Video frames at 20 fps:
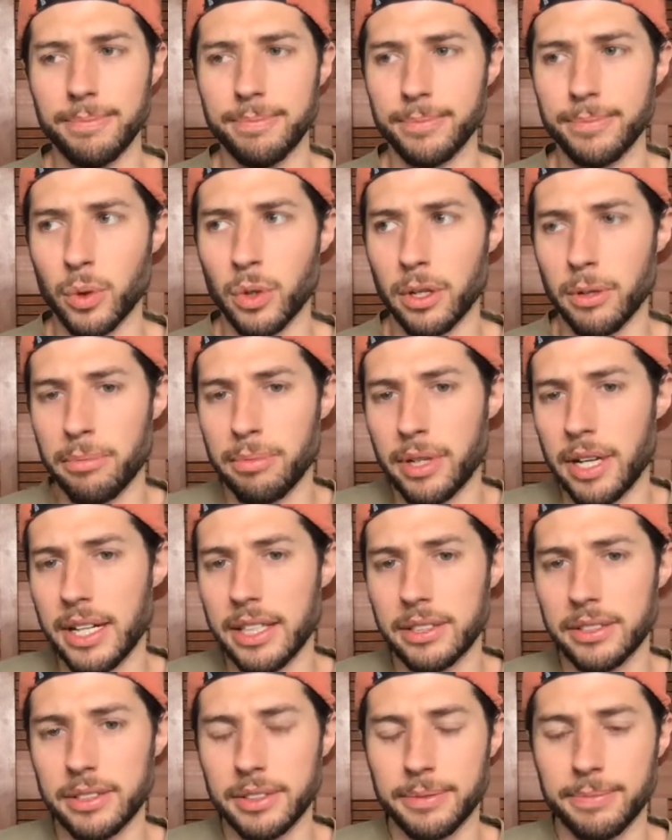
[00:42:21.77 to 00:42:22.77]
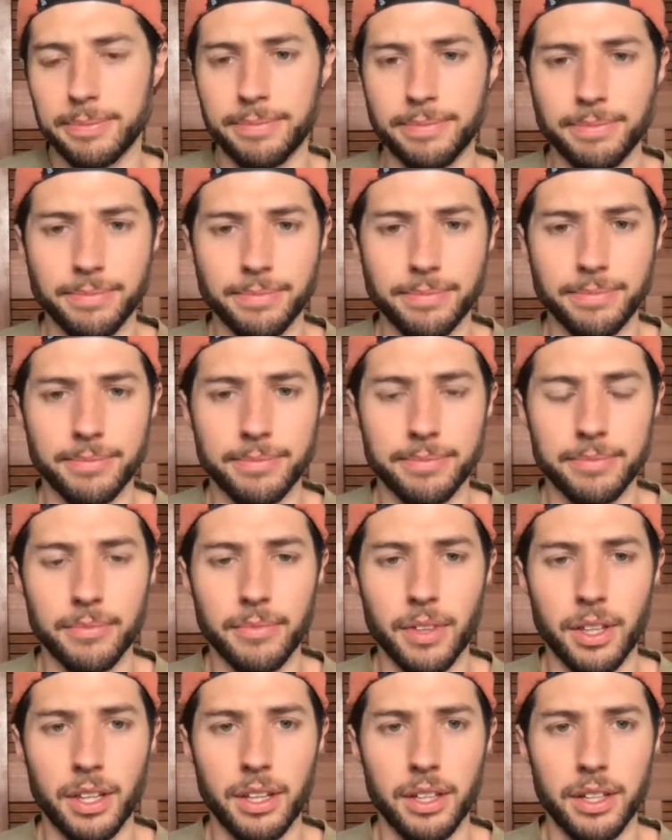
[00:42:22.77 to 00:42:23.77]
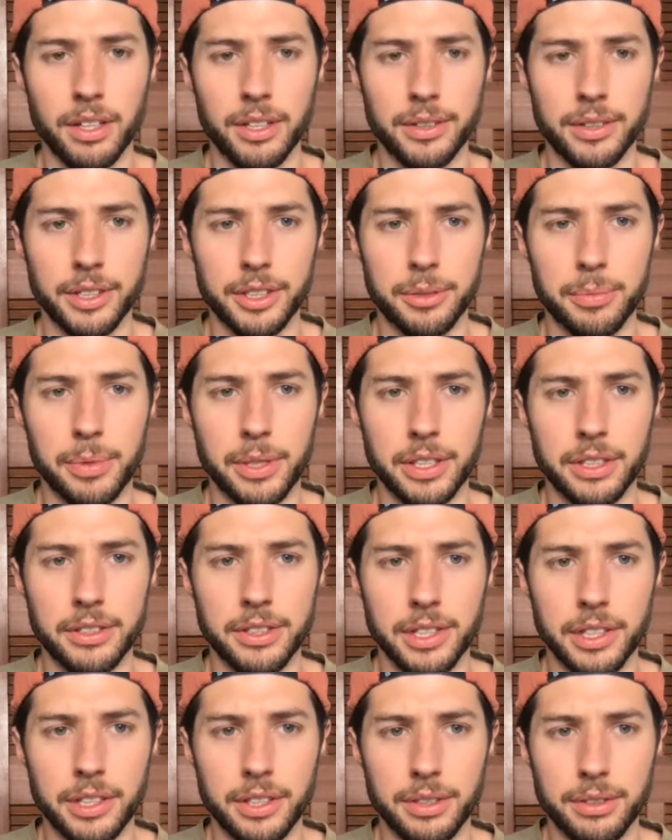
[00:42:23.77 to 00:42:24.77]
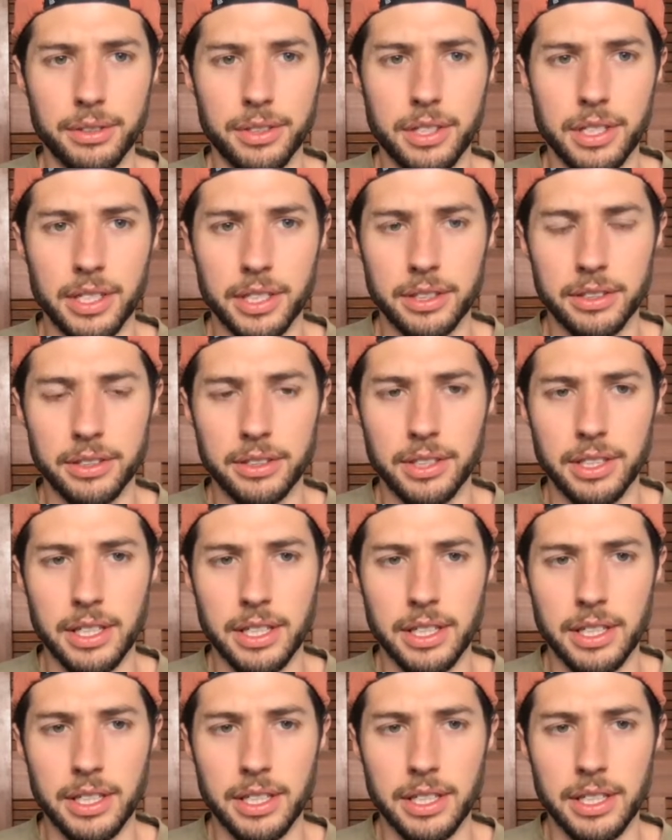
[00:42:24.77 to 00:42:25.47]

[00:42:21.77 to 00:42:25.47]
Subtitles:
or oppressed, experiencing those things.